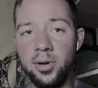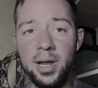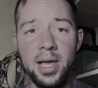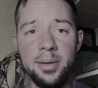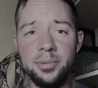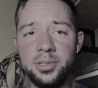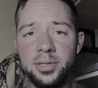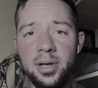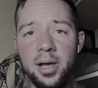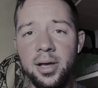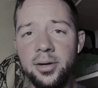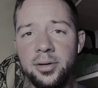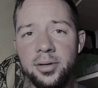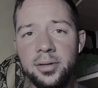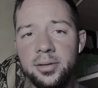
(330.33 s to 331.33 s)
or
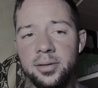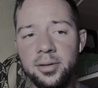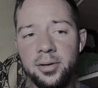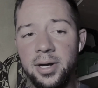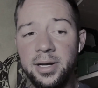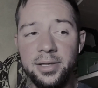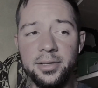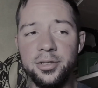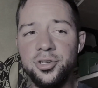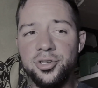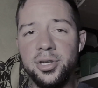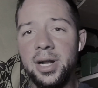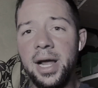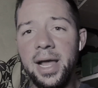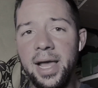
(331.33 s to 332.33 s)
Amazon, or any of the
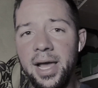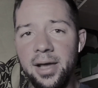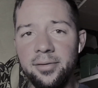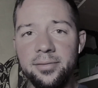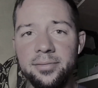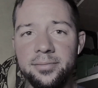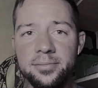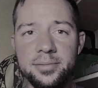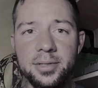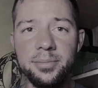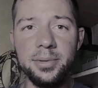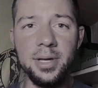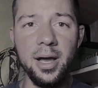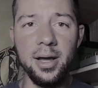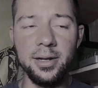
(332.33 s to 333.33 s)
shit I have,
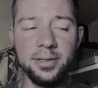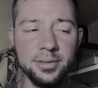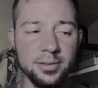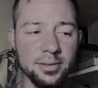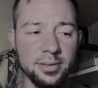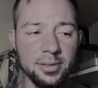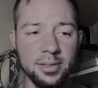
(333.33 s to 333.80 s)
to be honest.